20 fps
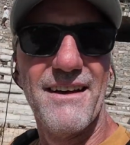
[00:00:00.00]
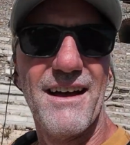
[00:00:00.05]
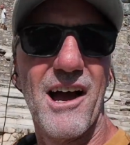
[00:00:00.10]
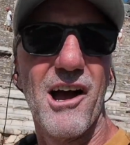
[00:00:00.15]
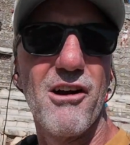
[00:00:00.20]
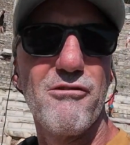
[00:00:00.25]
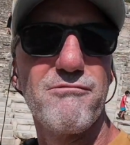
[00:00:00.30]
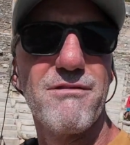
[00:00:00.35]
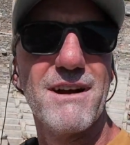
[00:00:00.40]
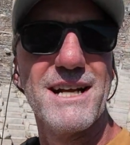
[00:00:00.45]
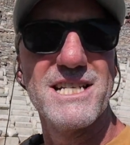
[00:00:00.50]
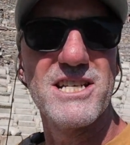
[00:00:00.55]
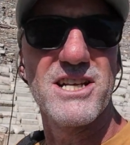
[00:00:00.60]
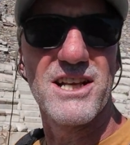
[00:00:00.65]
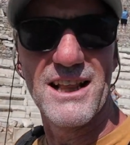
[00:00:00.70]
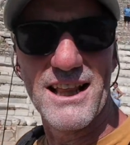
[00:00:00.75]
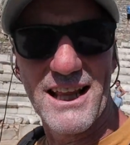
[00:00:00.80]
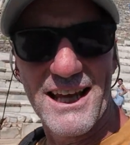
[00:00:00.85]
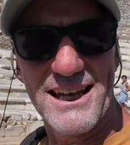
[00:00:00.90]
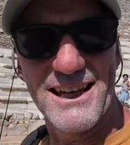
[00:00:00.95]

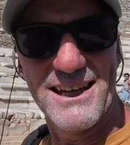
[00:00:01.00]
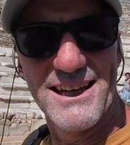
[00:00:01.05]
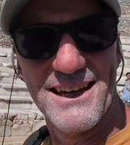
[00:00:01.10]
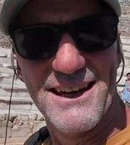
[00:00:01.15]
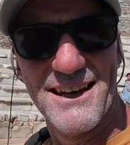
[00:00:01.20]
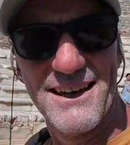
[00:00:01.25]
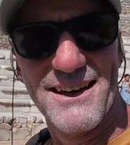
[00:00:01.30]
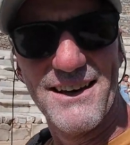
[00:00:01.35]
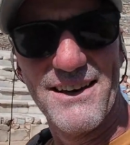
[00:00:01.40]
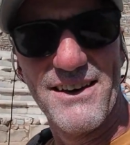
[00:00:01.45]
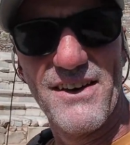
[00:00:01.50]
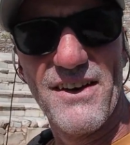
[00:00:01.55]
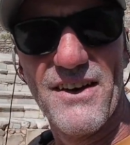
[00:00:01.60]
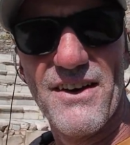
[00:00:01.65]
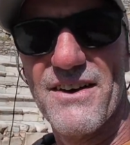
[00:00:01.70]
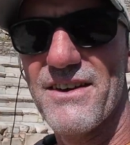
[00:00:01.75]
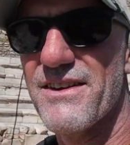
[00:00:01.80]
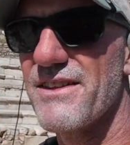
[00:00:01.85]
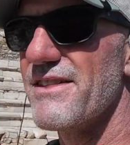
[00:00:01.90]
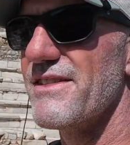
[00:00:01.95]
Originally,
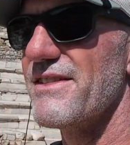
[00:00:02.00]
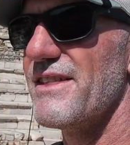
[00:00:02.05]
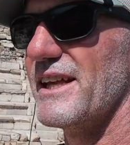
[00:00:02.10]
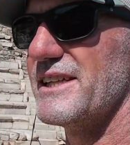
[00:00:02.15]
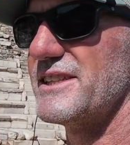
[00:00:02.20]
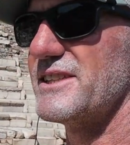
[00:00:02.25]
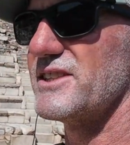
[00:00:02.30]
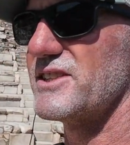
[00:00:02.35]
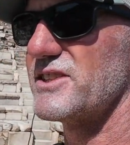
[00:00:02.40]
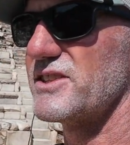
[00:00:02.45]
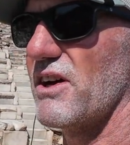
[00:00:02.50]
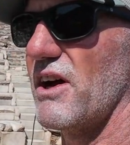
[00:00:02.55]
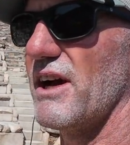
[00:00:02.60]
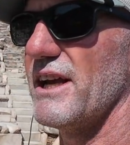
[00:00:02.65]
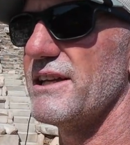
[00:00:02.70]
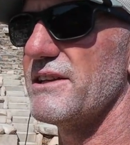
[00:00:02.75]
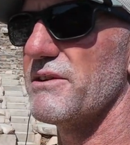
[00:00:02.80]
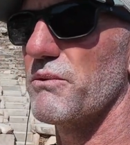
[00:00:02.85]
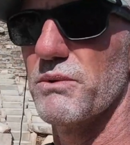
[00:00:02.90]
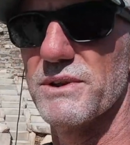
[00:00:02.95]
this
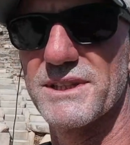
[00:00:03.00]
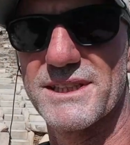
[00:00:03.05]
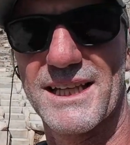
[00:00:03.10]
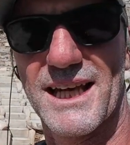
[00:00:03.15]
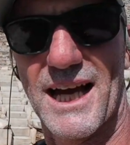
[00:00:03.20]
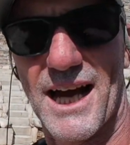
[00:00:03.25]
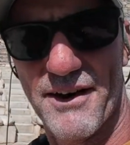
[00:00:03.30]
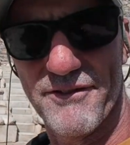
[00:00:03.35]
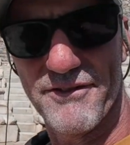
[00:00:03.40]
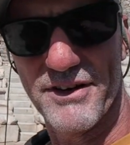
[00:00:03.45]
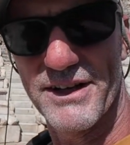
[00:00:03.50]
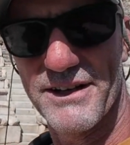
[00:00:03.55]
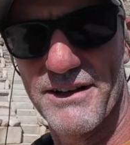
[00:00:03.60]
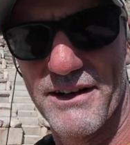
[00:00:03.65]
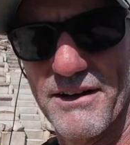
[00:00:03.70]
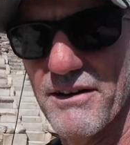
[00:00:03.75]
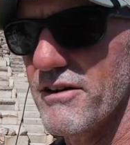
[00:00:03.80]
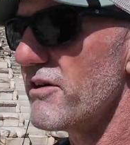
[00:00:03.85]
site was covered